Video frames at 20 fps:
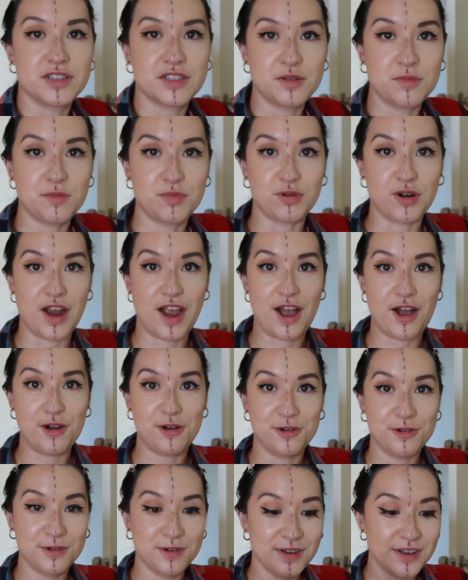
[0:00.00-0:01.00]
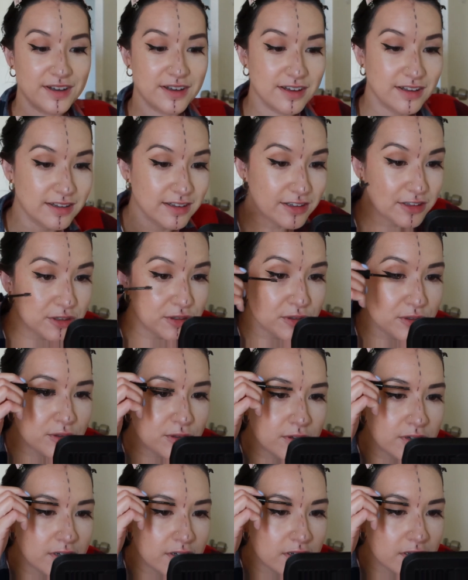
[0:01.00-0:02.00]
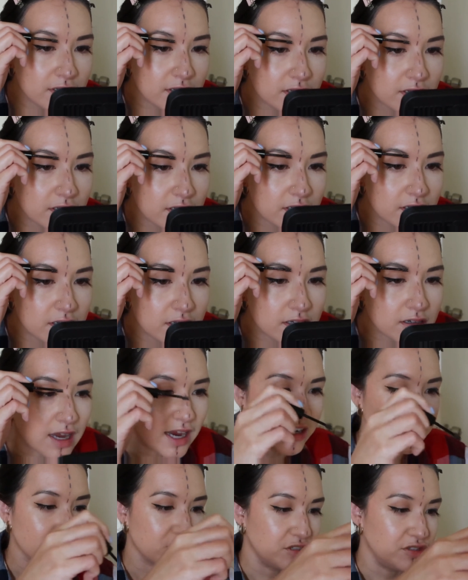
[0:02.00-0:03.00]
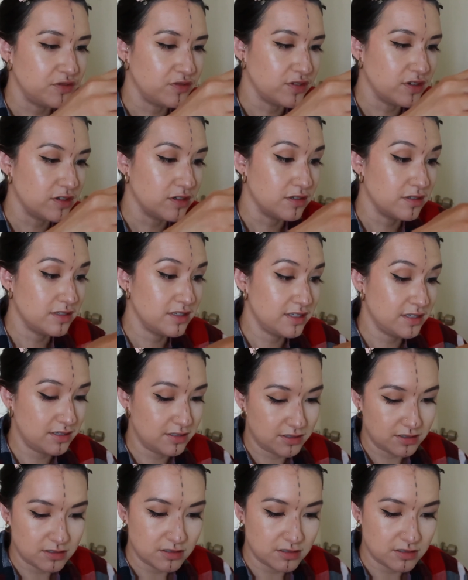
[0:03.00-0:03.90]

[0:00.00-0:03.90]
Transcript: some brow glue. Actually, first,